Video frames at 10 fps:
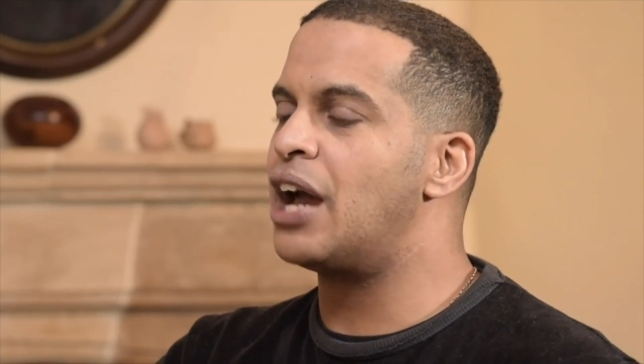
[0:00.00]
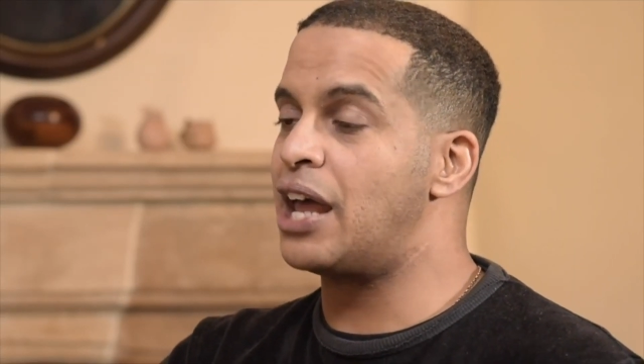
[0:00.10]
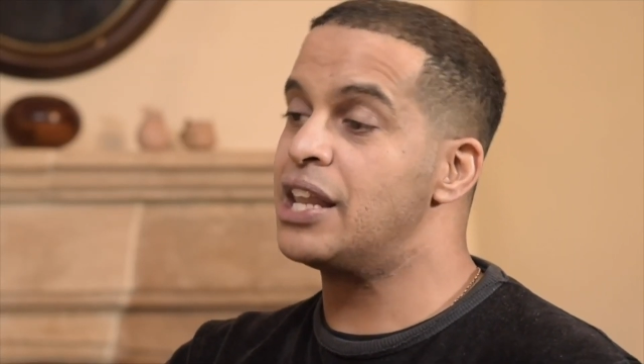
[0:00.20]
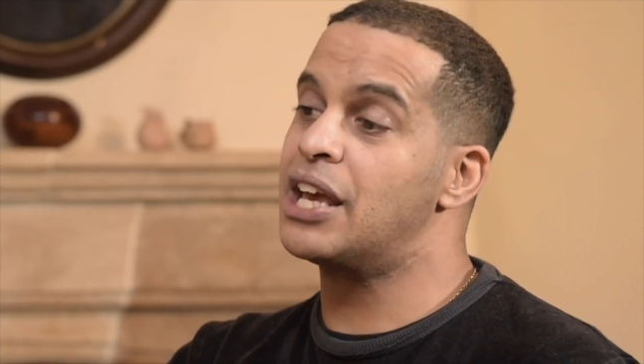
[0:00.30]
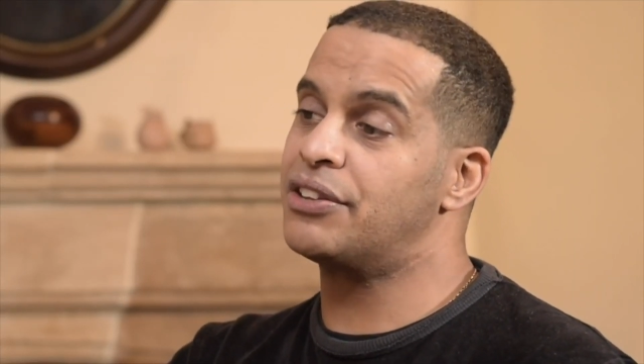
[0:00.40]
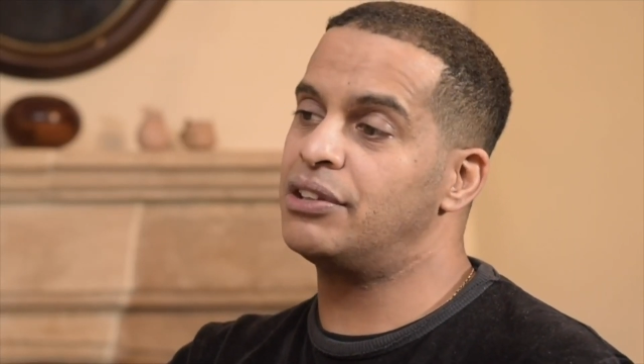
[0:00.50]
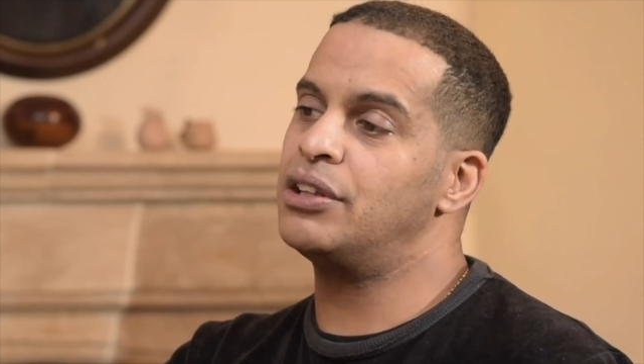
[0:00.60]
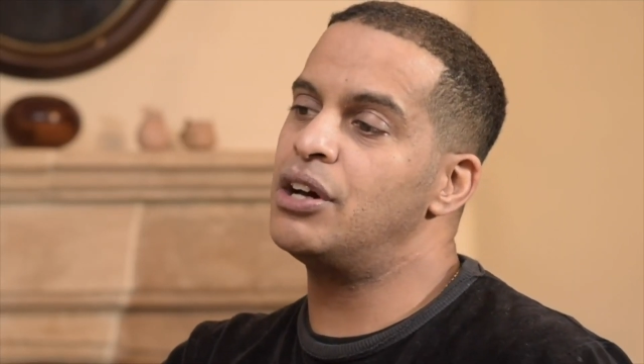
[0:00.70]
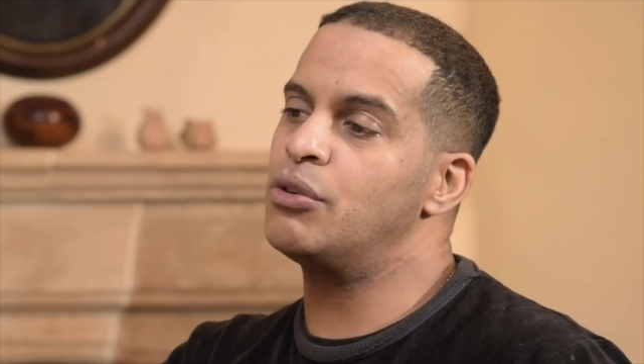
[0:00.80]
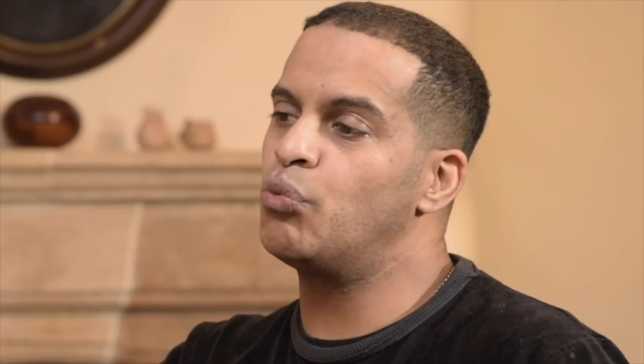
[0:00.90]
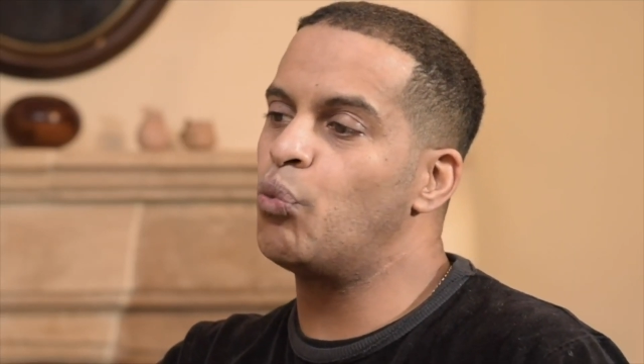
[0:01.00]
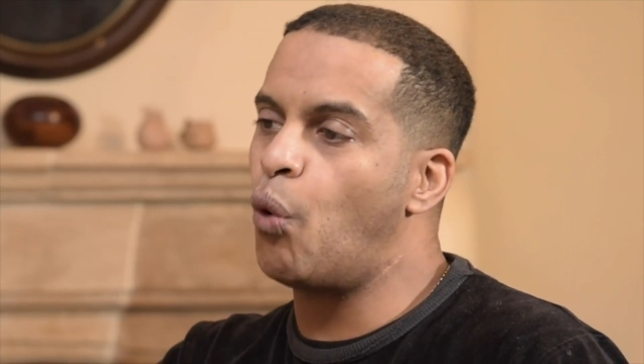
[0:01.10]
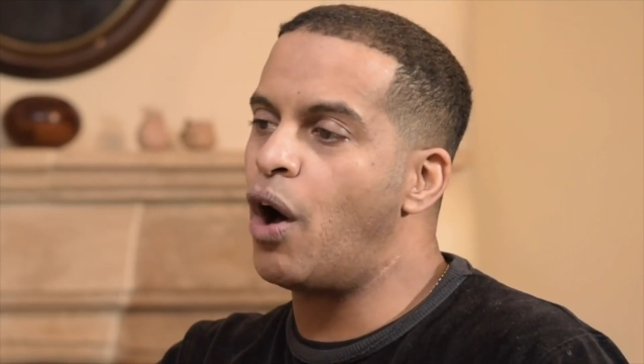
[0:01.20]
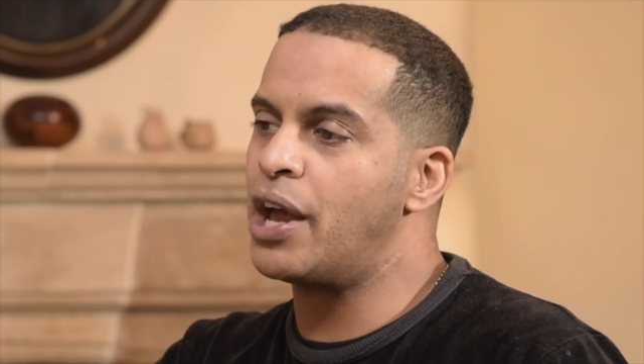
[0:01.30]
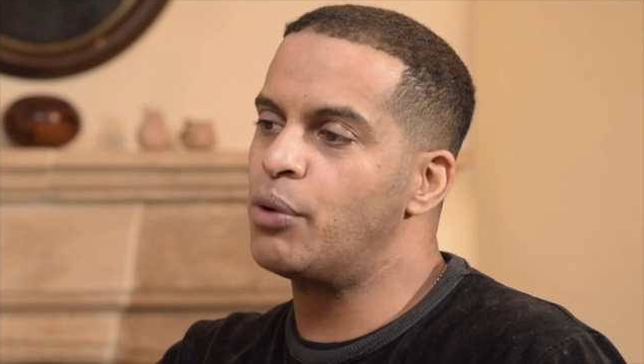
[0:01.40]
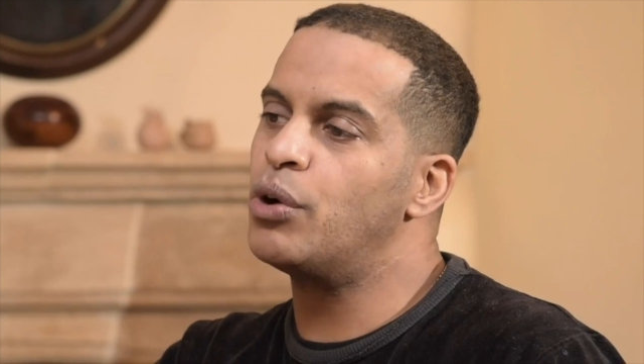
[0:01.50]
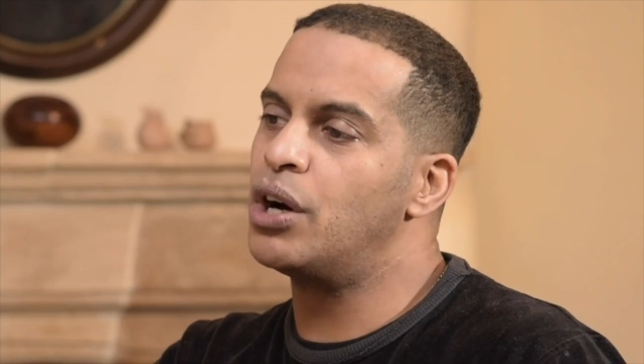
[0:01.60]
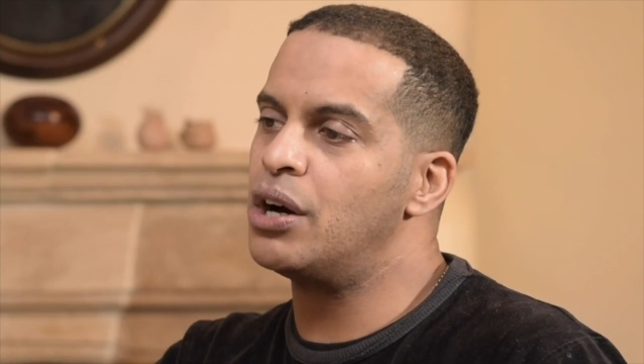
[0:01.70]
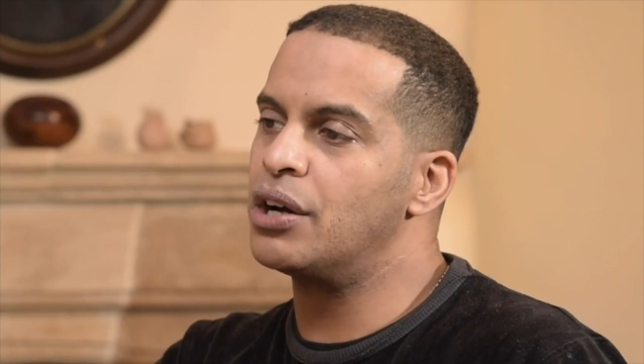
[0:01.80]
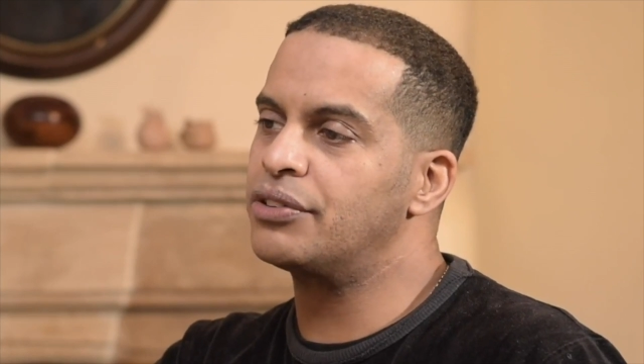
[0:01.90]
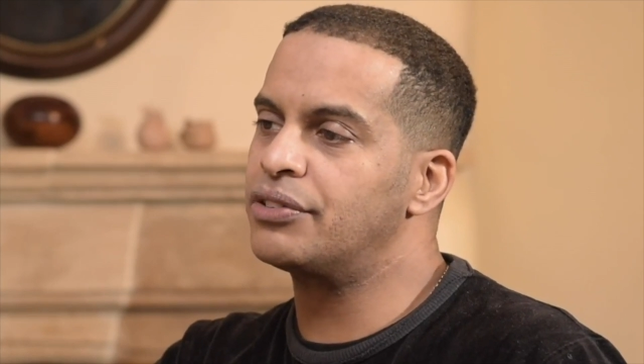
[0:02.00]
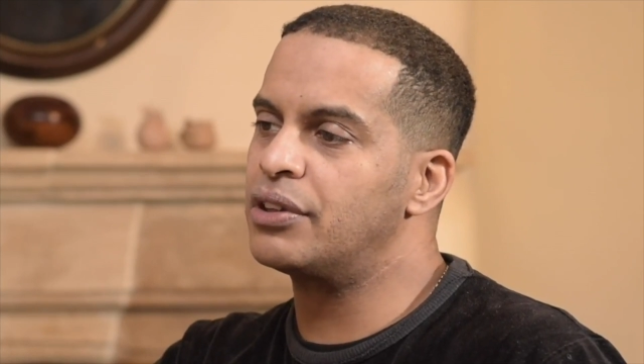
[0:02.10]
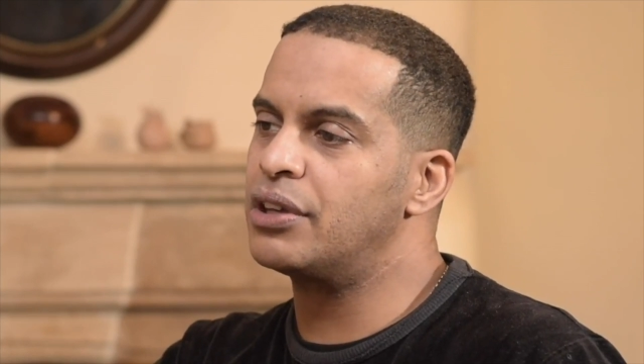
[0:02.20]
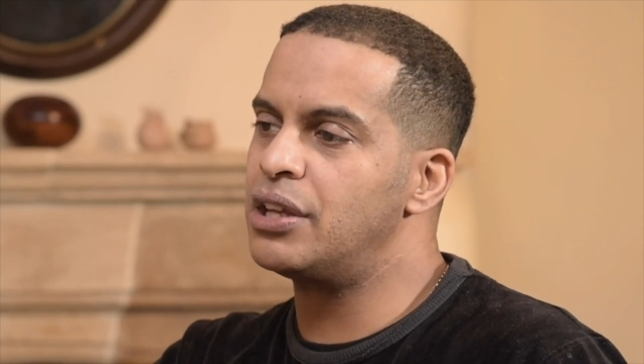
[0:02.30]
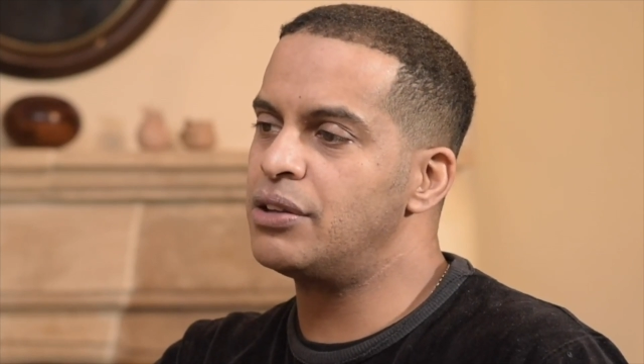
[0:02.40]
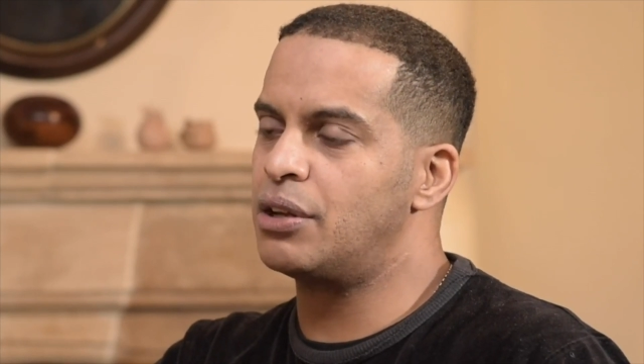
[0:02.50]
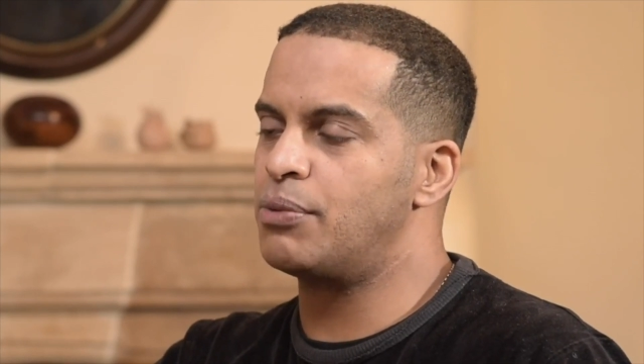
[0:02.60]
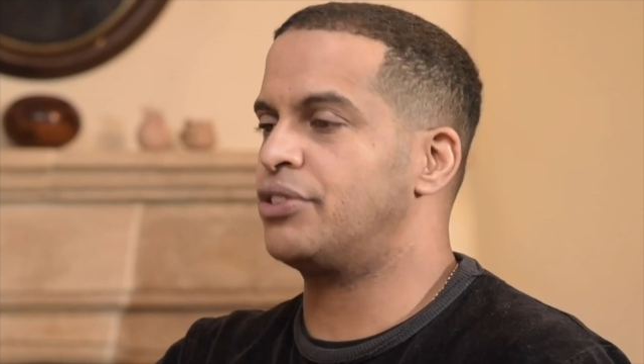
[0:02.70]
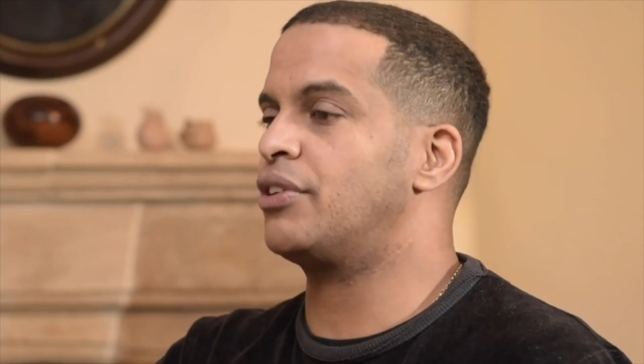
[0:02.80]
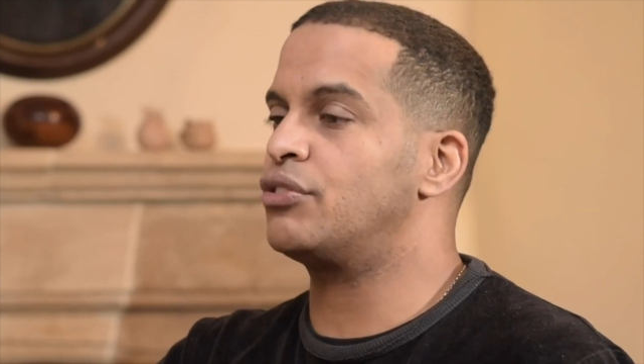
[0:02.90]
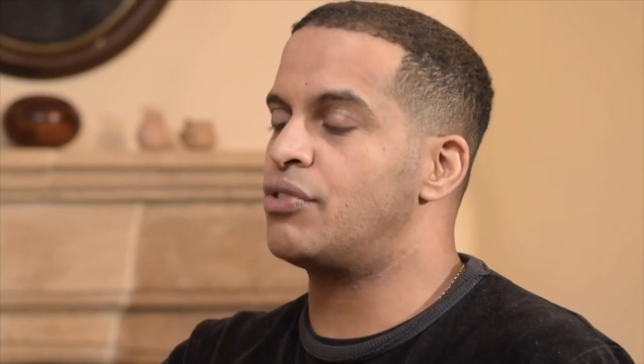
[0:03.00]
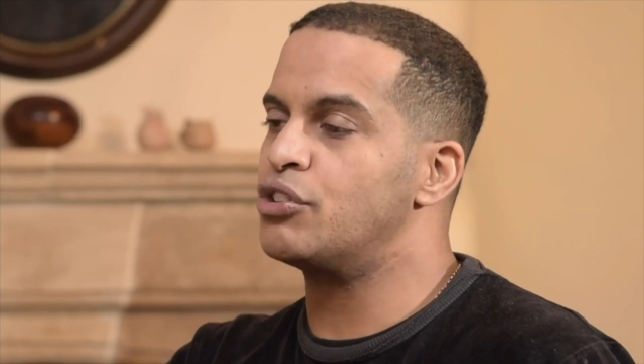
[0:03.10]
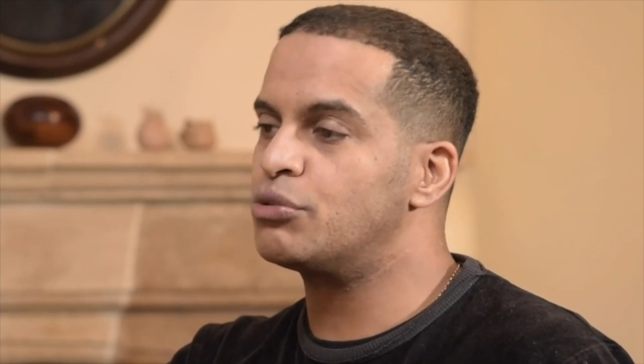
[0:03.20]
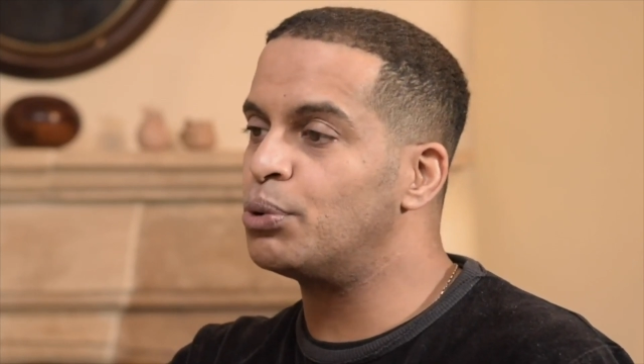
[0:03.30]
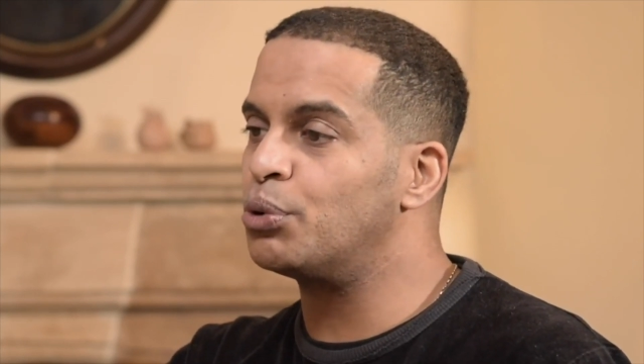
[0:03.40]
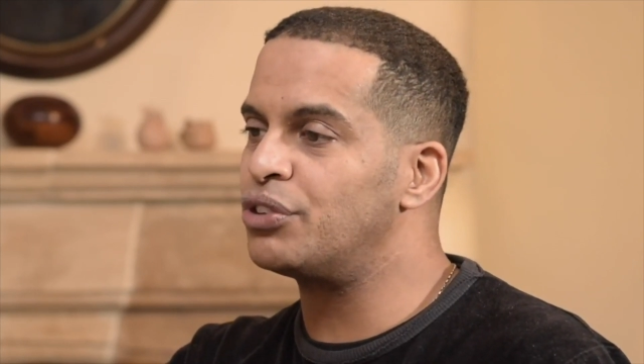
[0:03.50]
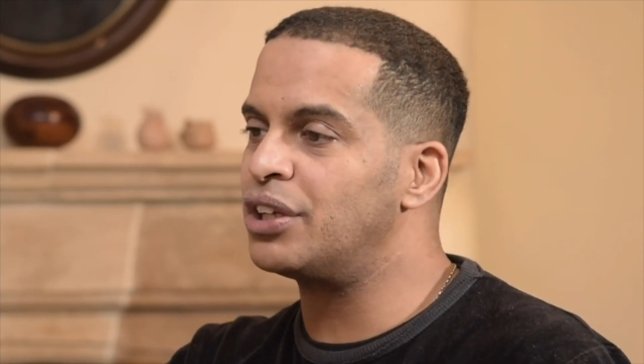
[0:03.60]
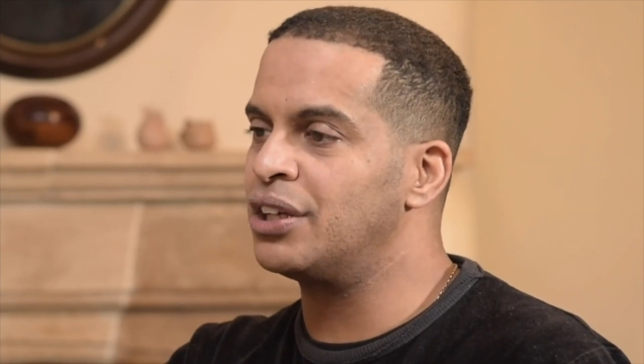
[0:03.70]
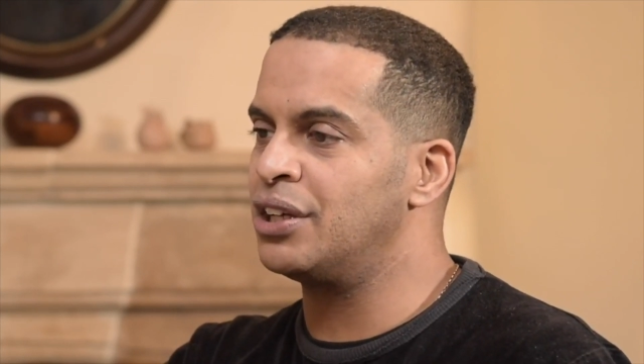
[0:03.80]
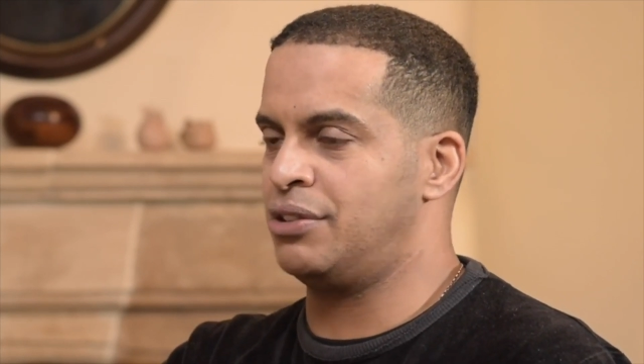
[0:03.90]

And they get to learn why it works. And then, you know, my son's very sporty.